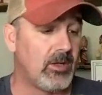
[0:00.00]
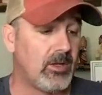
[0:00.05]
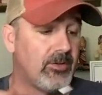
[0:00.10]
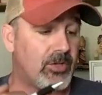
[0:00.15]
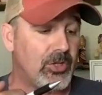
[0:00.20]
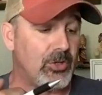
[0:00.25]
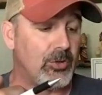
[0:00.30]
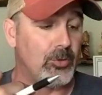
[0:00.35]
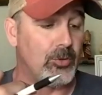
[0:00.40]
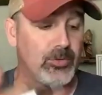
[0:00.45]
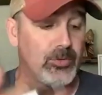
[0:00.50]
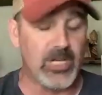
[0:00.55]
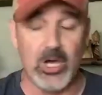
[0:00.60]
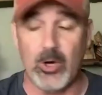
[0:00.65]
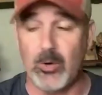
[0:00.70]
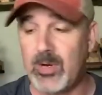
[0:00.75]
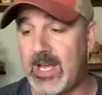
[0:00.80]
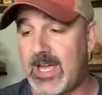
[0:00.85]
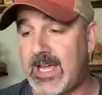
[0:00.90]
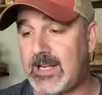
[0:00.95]
to
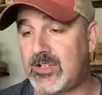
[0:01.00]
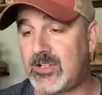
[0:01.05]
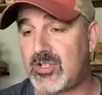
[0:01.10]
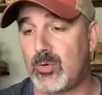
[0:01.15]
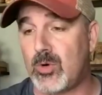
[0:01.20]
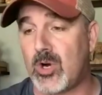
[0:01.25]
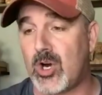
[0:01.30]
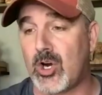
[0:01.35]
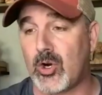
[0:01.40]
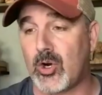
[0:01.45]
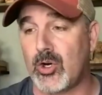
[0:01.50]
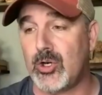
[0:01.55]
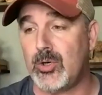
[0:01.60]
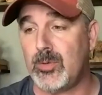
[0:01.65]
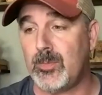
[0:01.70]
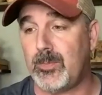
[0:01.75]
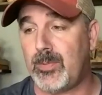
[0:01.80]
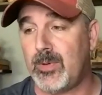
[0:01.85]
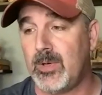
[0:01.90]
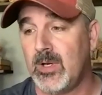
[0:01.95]
donate to our group,